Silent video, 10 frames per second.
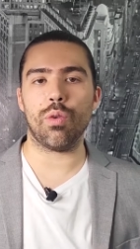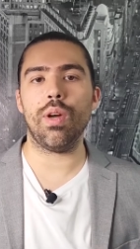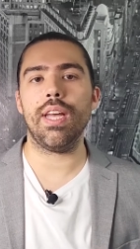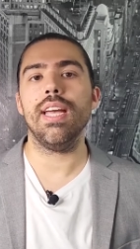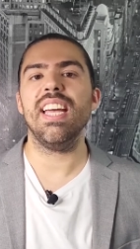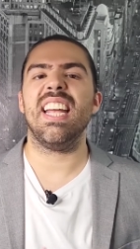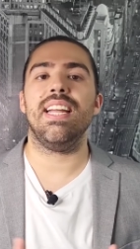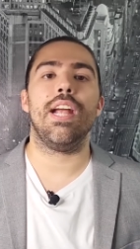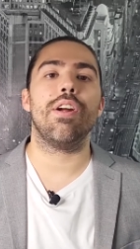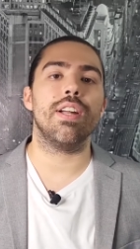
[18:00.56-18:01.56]
away,
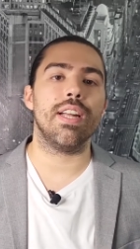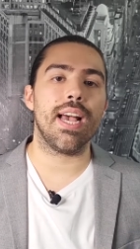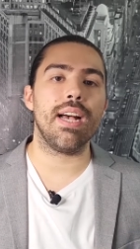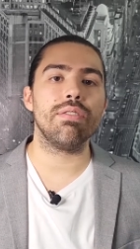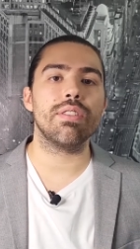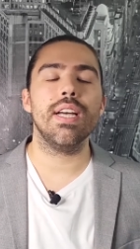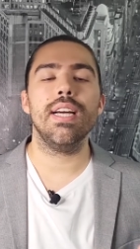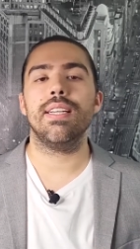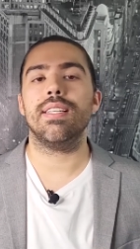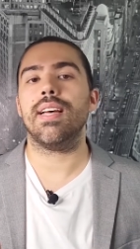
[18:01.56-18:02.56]
inherited a house,
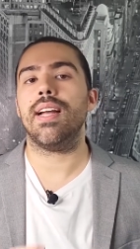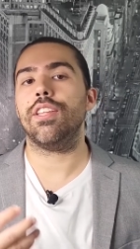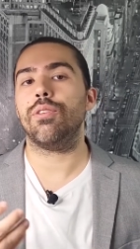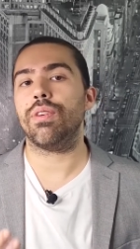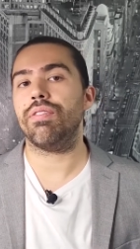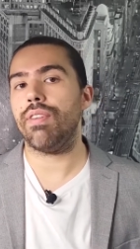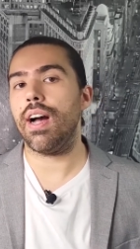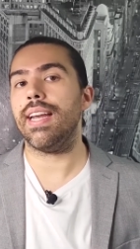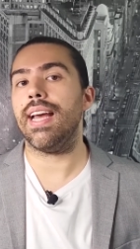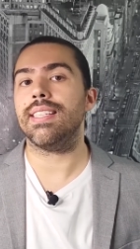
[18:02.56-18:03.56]
decided to either
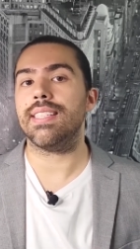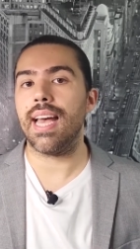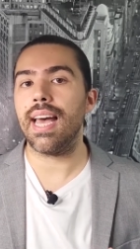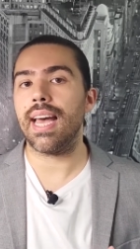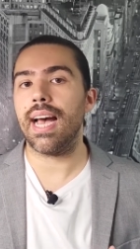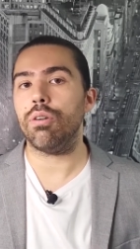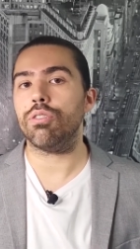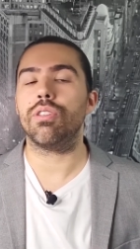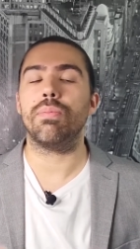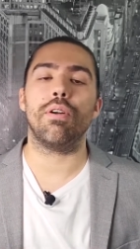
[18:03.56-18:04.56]
refinance that
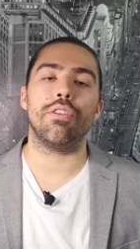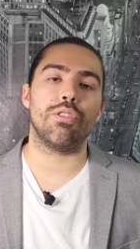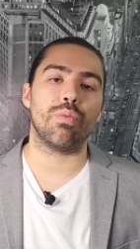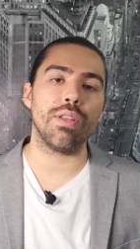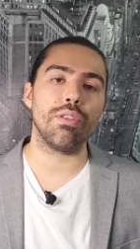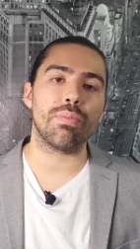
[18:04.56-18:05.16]
house to purchase rental